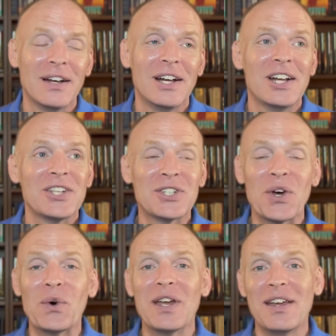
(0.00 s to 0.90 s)

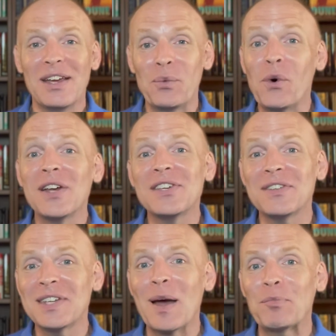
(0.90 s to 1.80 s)
So it was
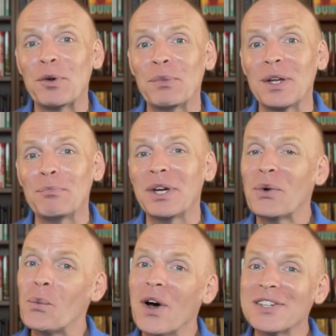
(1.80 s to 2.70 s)
his temperament, but it
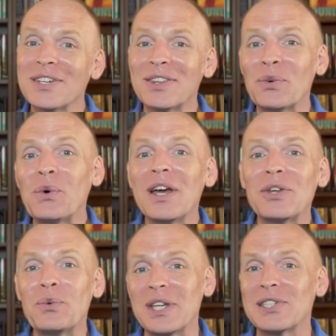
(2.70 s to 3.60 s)
wasn't the way that
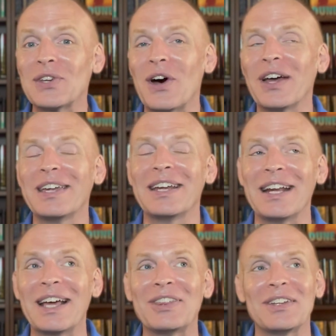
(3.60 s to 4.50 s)
we saw it. And
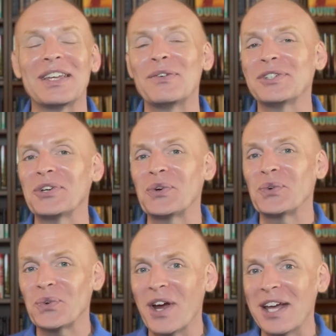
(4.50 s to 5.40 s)
I thought that was a
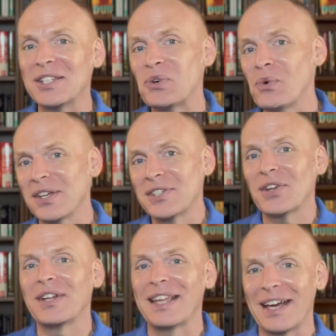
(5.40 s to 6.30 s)
great twist
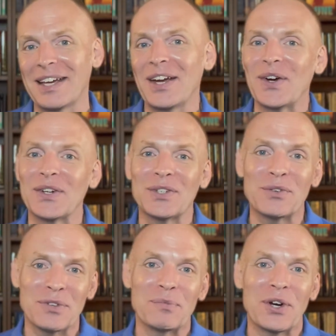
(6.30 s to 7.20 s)
on that character
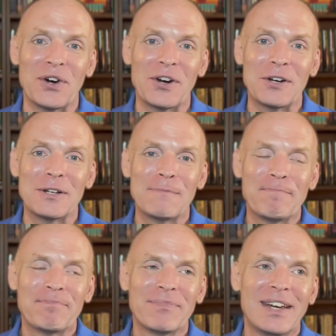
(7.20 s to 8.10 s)
from Card.
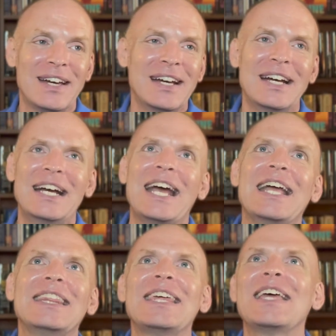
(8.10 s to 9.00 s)

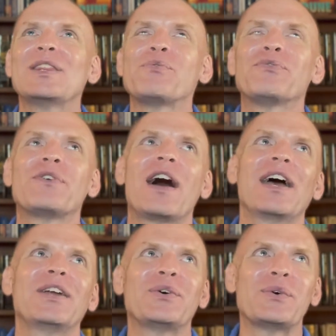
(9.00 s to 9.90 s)
And then the
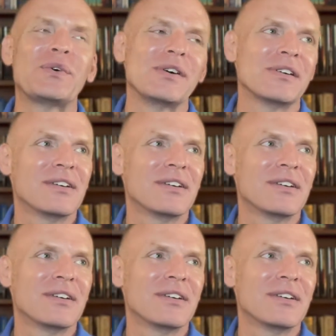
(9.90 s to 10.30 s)
final